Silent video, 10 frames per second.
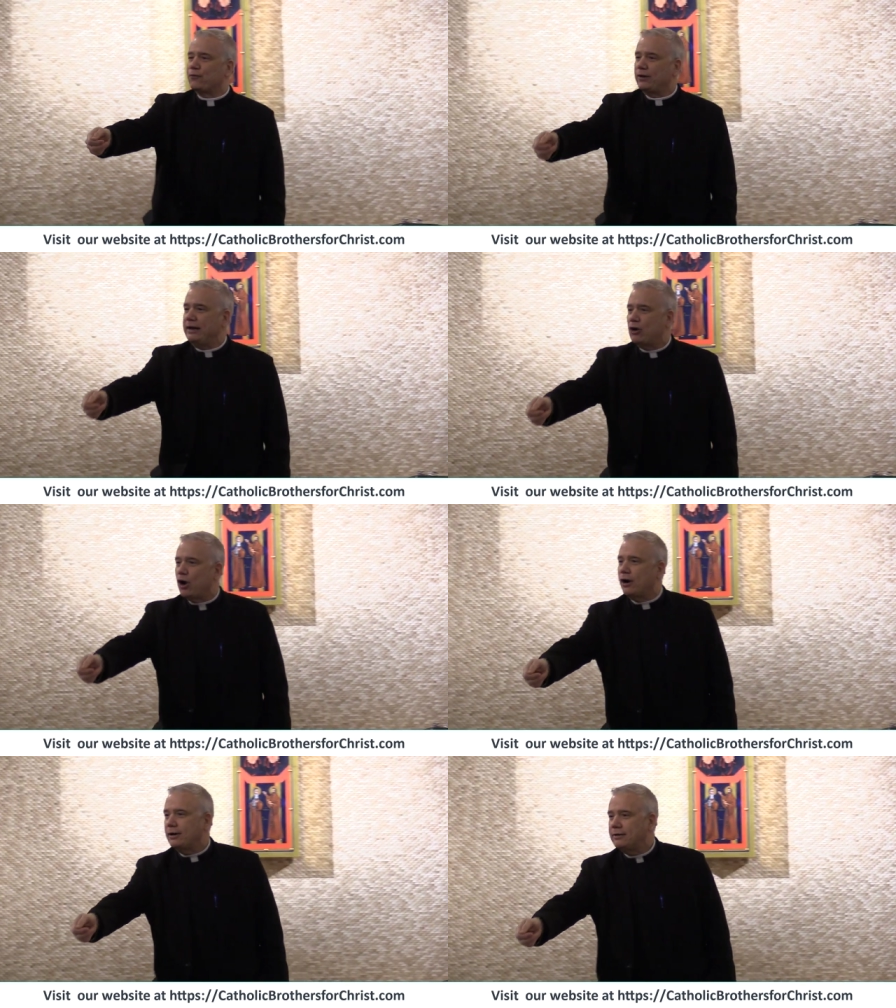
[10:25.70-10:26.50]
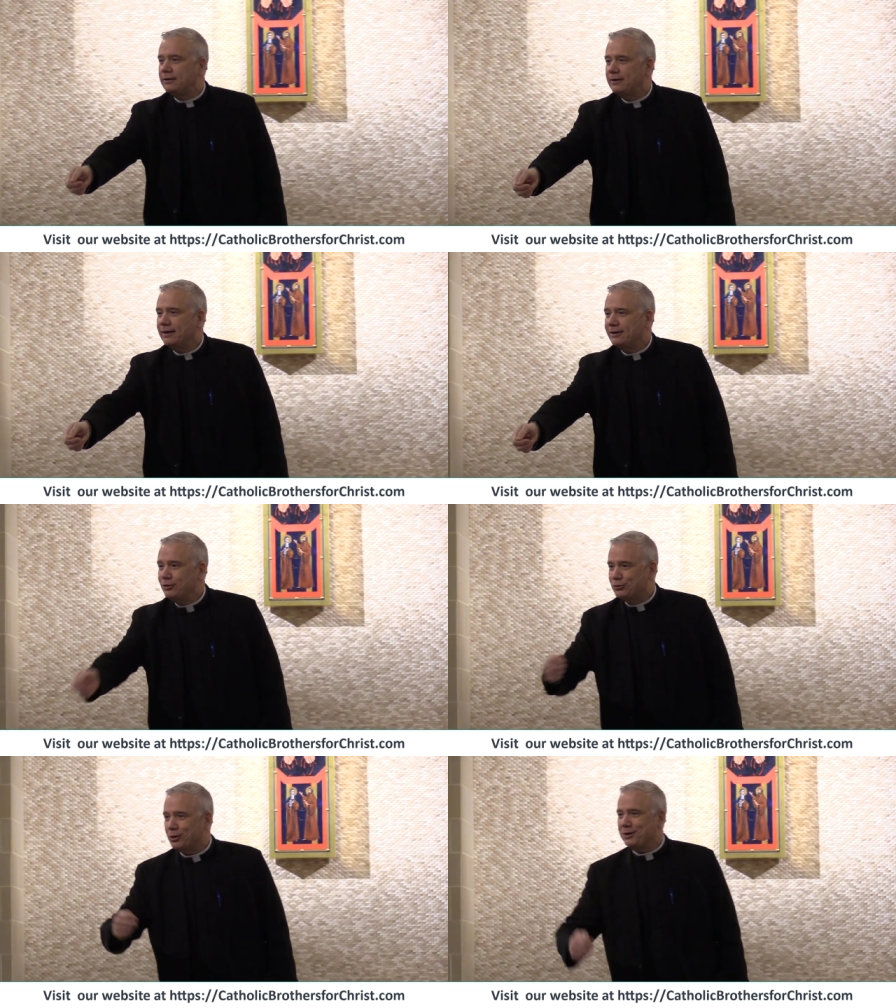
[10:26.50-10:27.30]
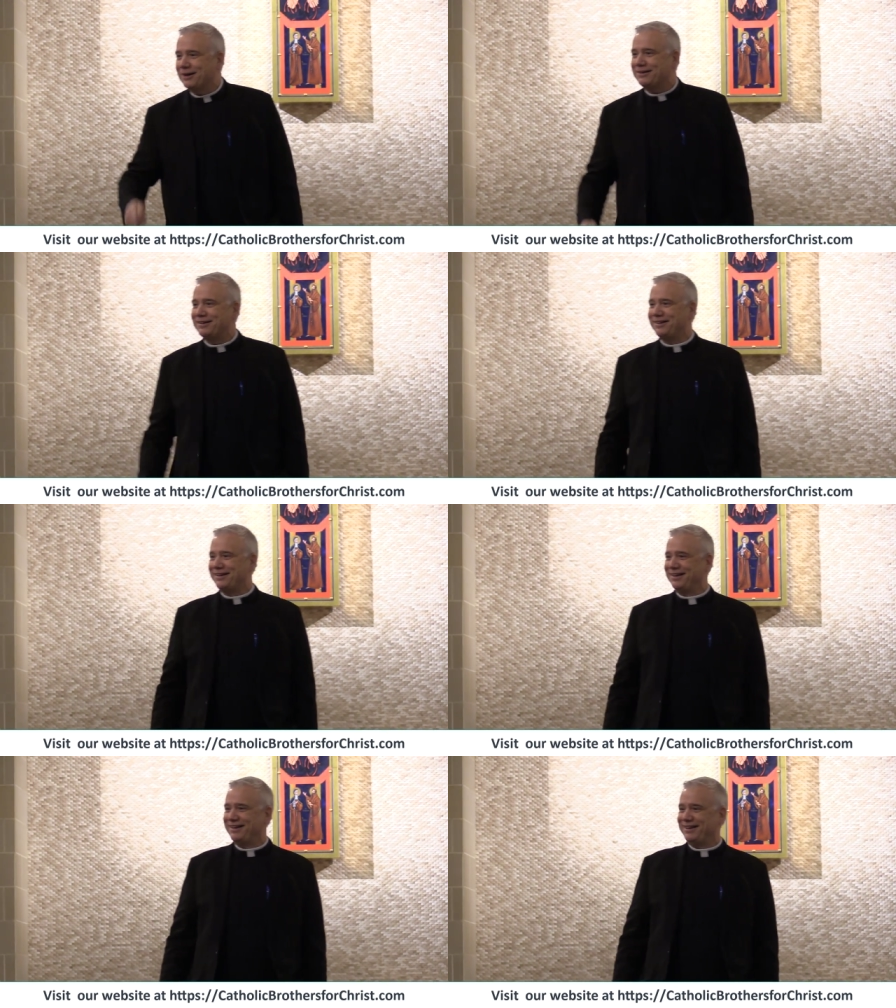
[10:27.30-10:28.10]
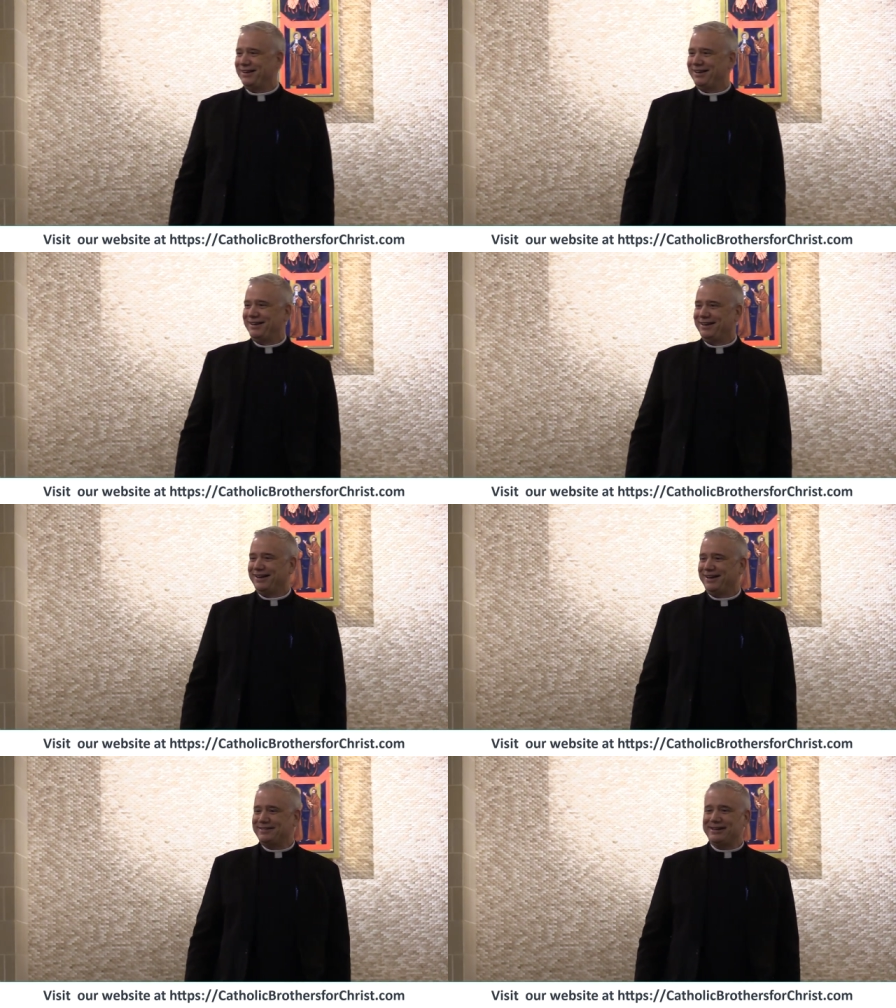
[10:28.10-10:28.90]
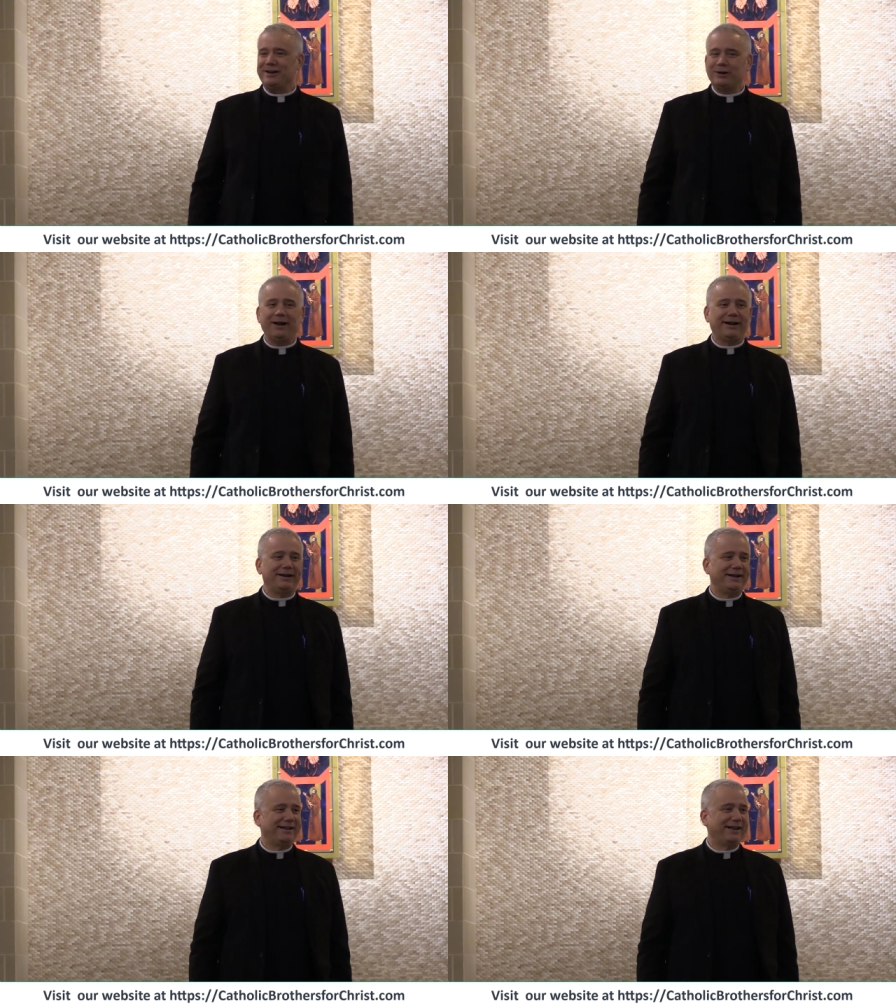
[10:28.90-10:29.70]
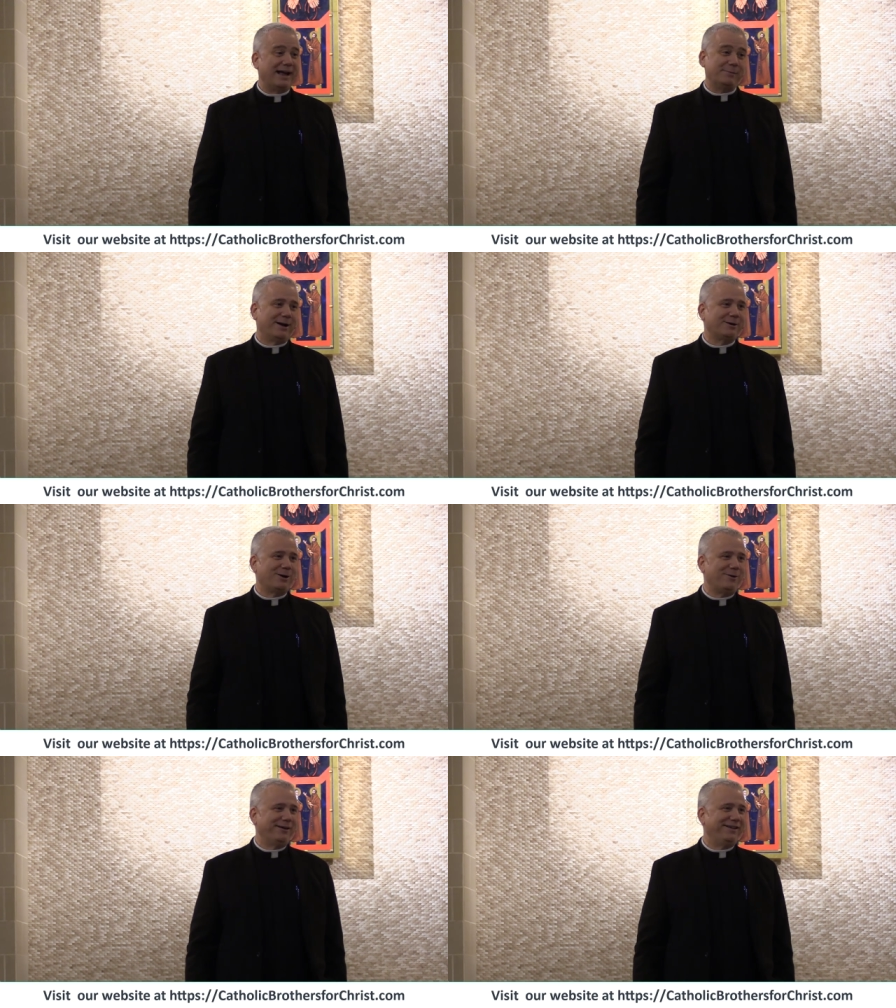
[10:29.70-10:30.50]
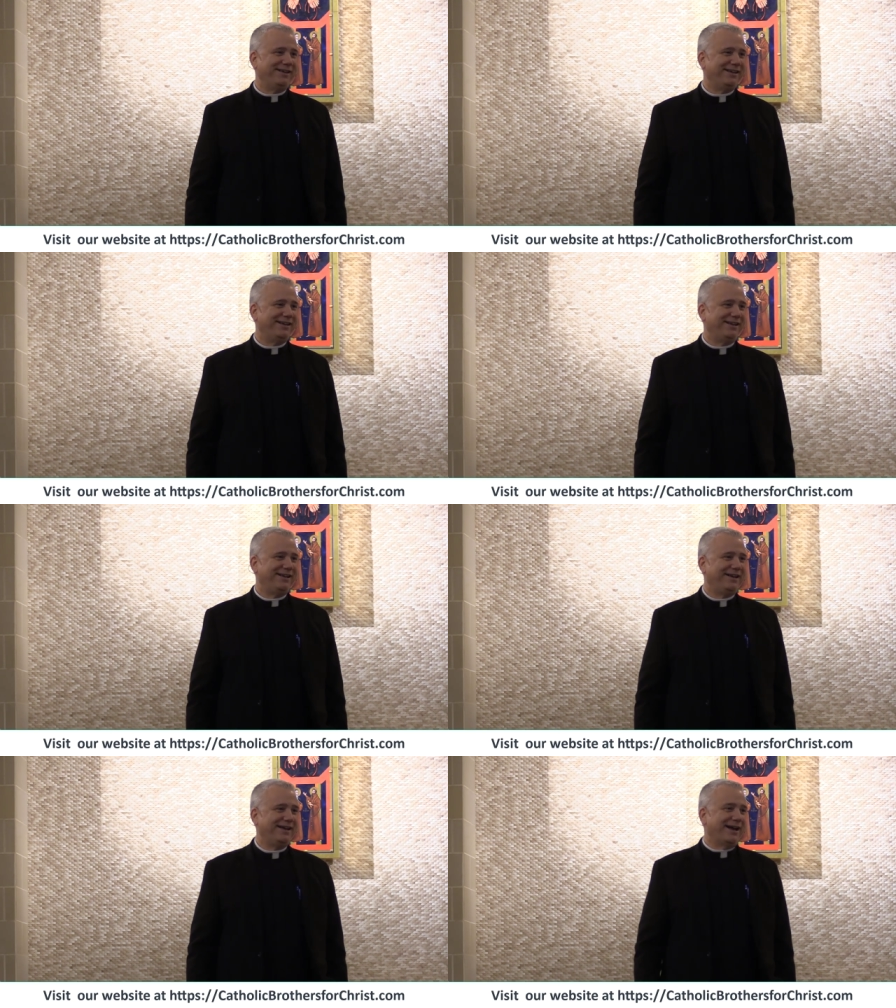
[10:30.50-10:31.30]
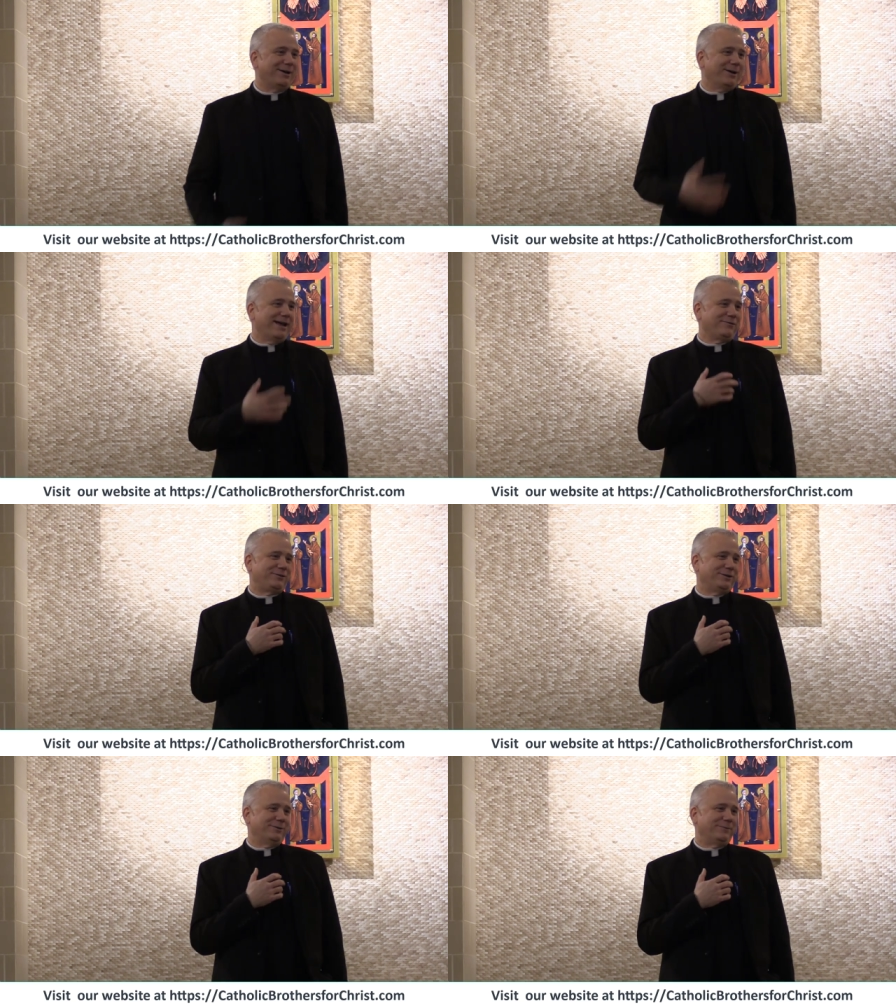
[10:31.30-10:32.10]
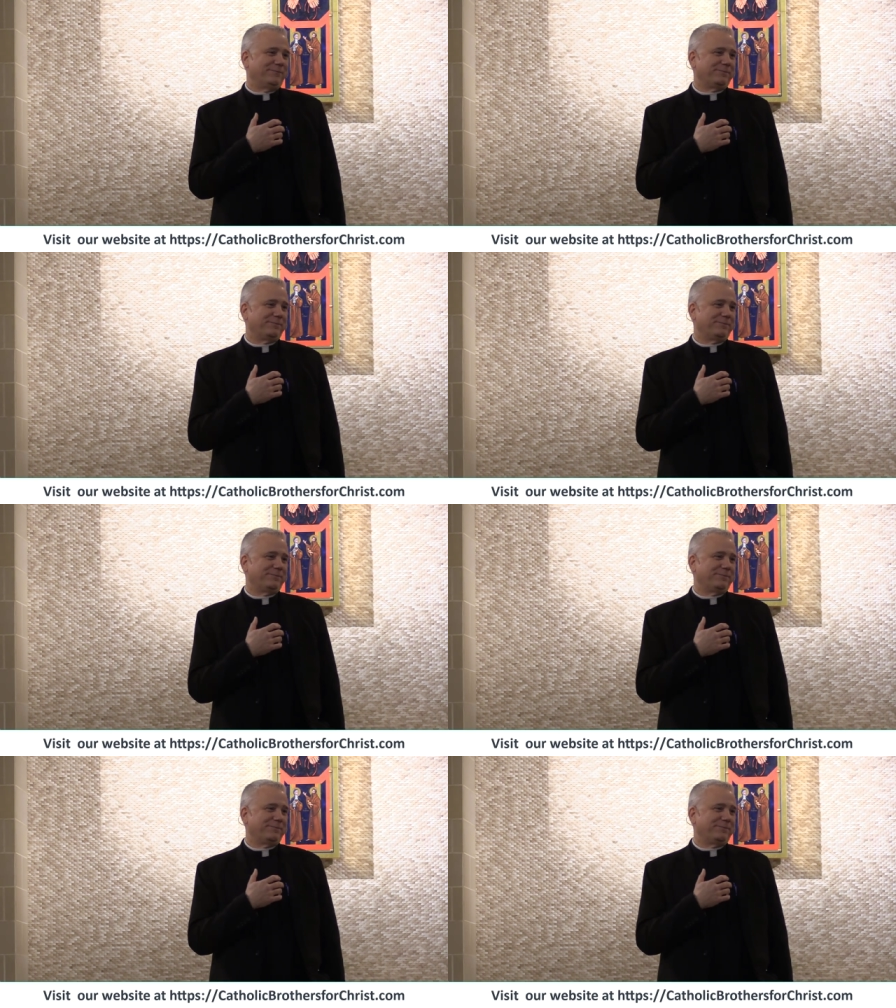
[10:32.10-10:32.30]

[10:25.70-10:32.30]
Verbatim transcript: of free card, you took it and say, Good, I'm not going. I don't have to.